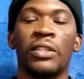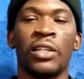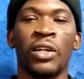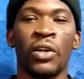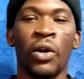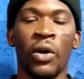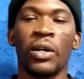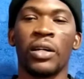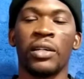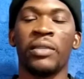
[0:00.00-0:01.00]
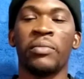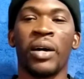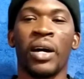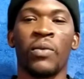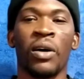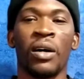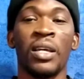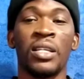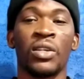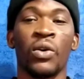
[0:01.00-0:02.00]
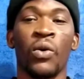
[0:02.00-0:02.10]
The go in Patwa is